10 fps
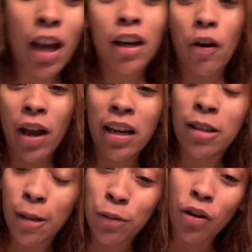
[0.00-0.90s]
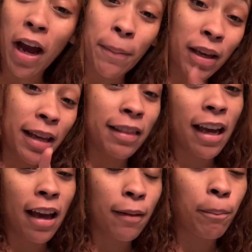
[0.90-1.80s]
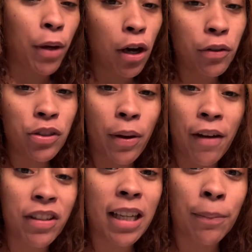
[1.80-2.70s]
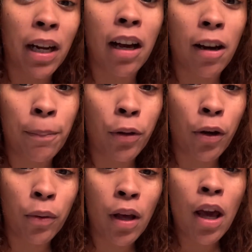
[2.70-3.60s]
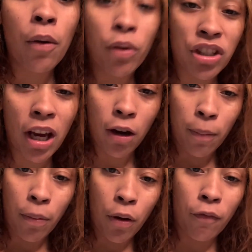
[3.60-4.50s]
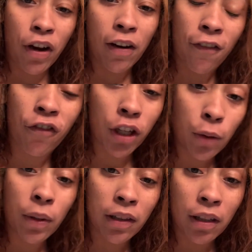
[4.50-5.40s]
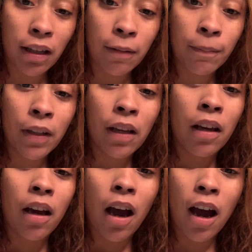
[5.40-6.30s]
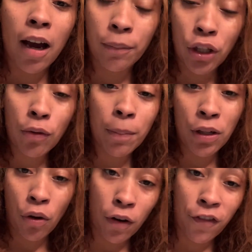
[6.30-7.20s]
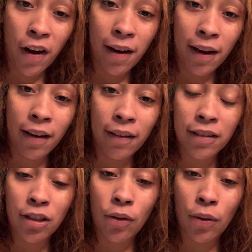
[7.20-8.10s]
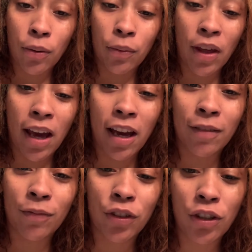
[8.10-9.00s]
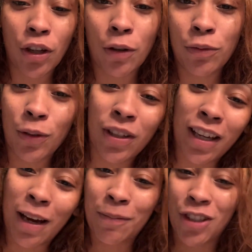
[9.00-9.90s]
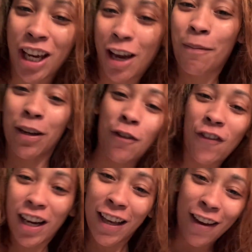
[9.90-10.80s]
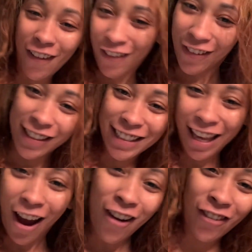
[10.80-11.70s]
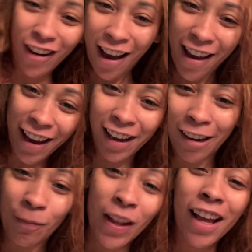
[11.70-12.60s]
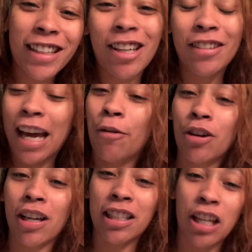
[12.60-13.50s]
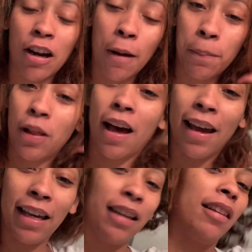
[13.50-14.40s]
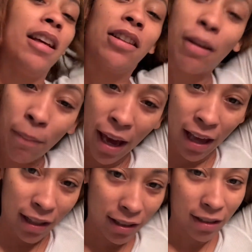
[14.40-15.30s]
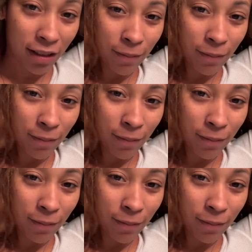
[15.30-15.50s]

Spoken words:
go ahead and subscribe and hit that bell, so every time that I upload, which I upload very frequently, you will be notified, so that, you know, you can come check out my new videos. All right. So now we're going to start applying the mask